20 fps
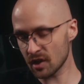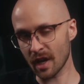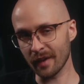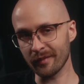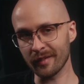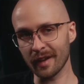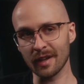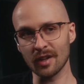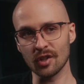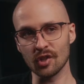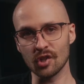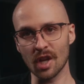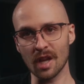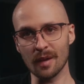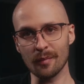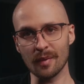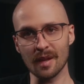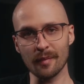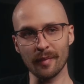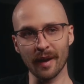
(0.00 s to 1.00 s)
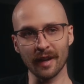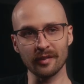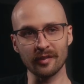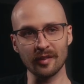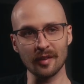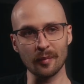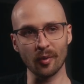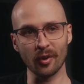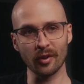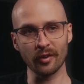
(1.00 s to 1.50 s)
I've got a JB by
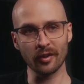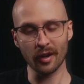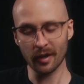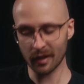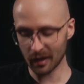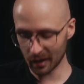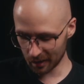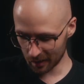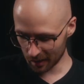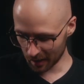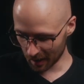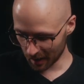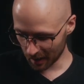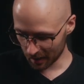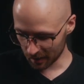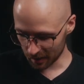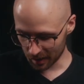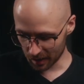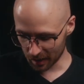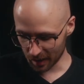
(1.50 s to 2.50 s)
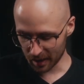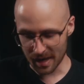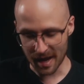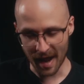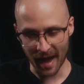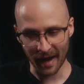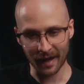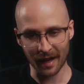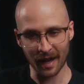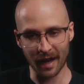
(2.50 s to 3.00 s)
Seymour Duncan, and in the
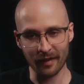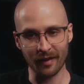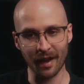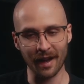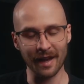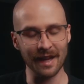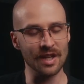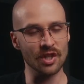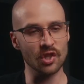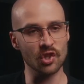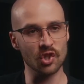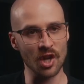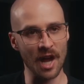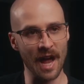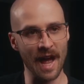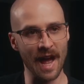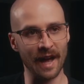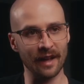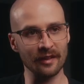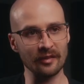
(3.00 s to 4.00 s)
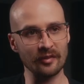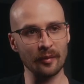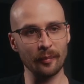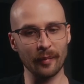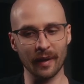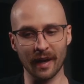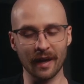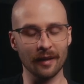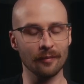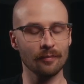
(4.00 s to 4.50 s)
neck I've got a Jazz by,